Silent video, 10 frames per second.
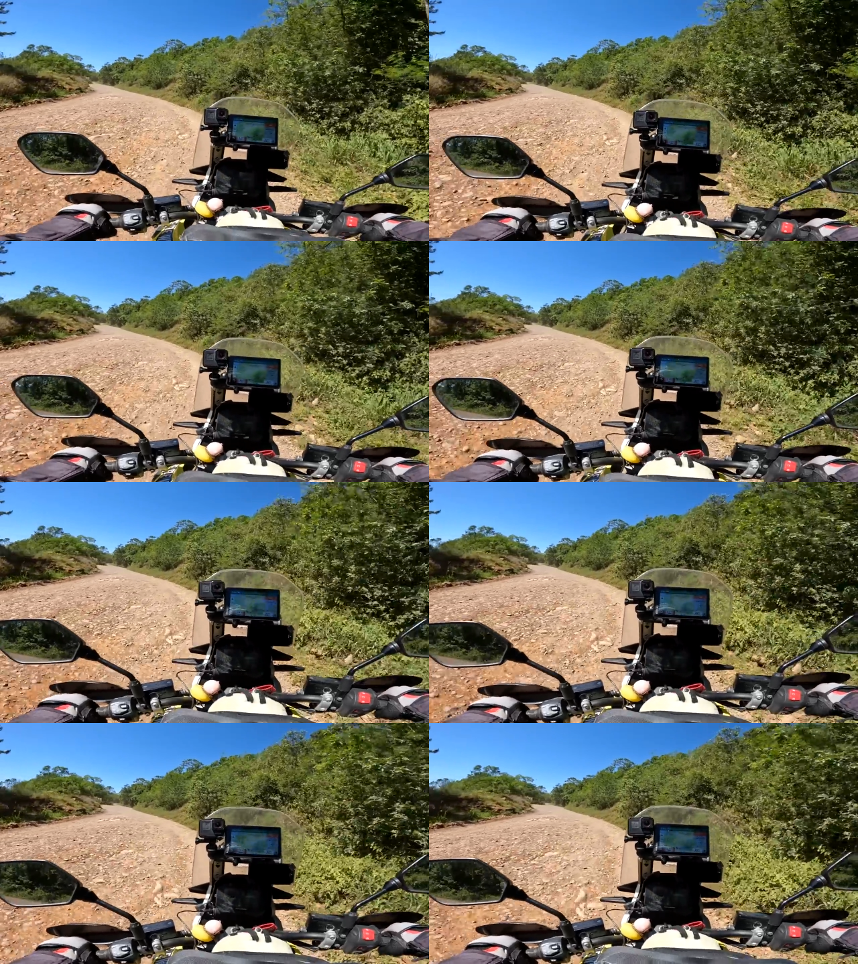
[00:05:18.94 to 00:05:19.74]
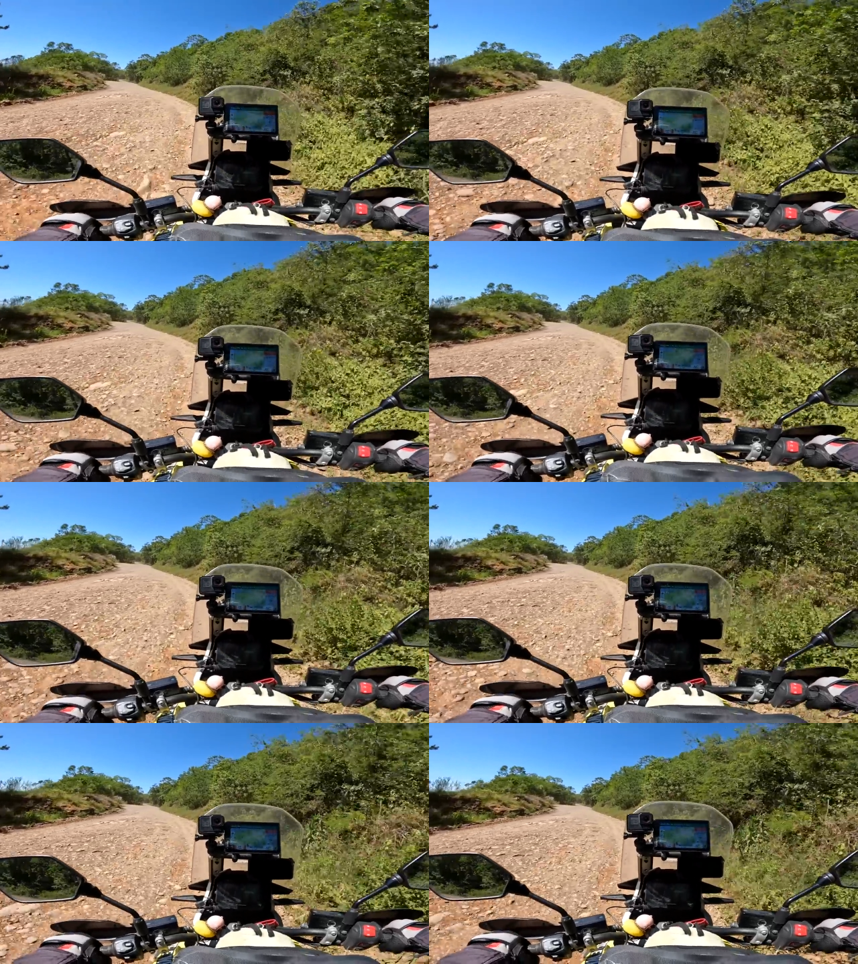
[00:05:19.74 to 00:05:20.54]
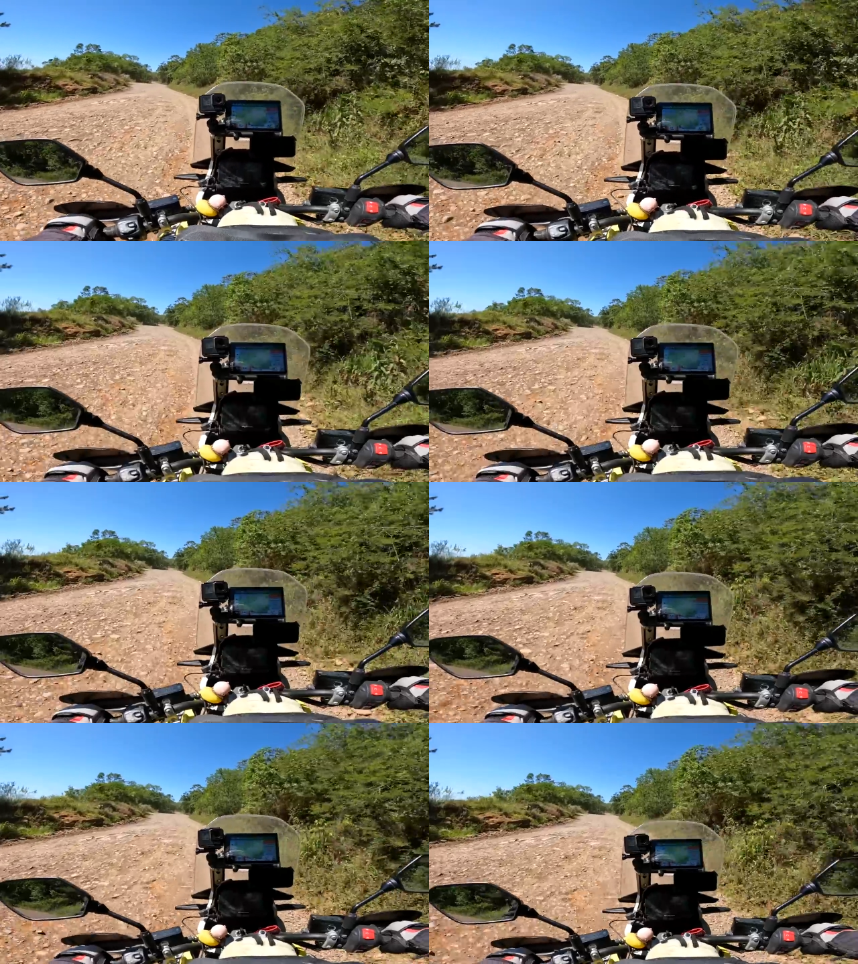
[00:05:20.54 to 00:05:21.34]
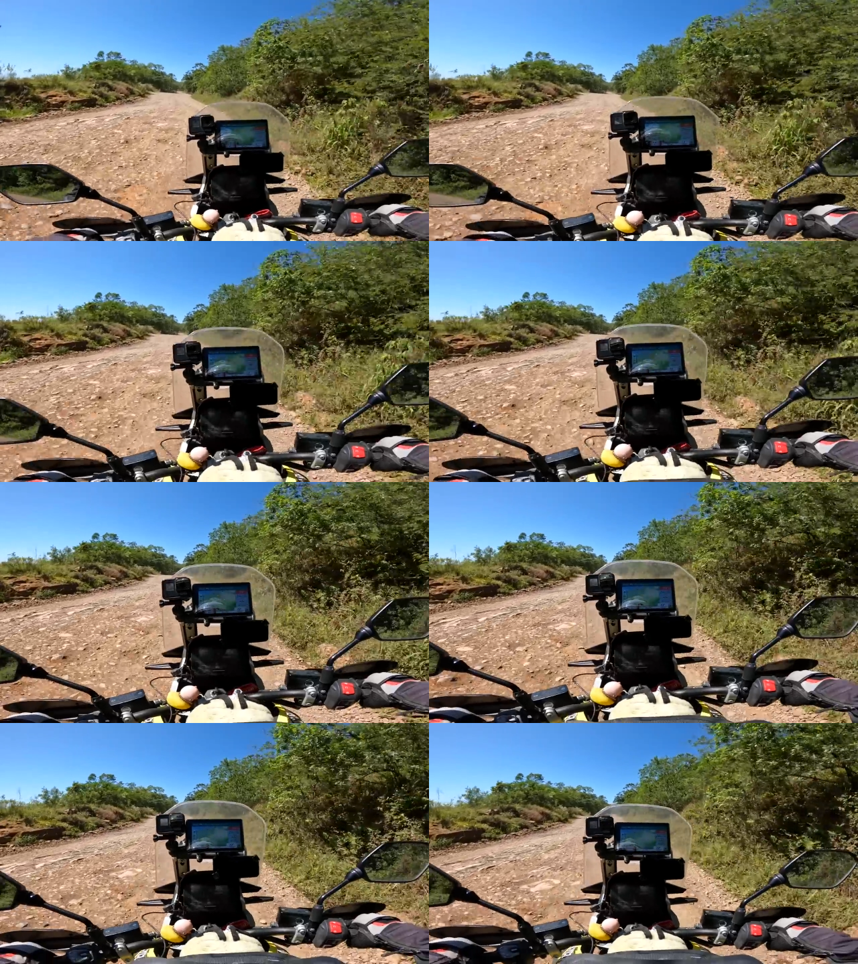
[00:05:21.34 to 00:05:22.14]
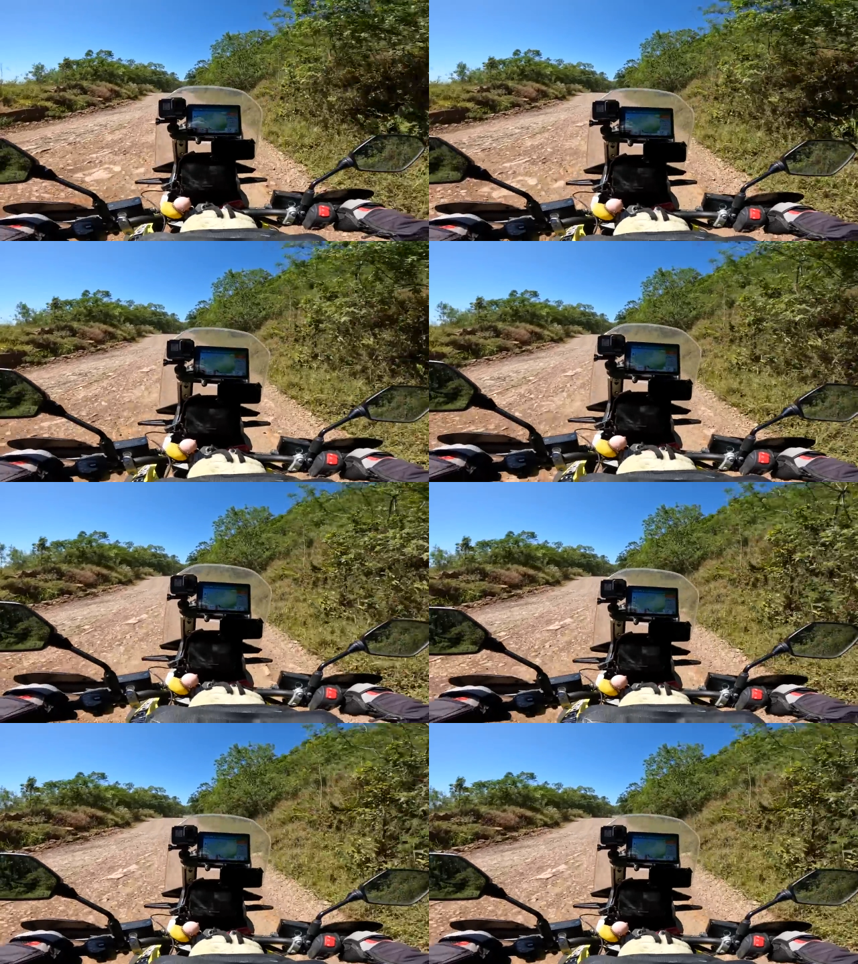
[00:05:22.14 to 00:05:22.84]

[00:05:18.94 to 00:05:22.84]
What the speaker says: No face is visible, so there are no lips to read.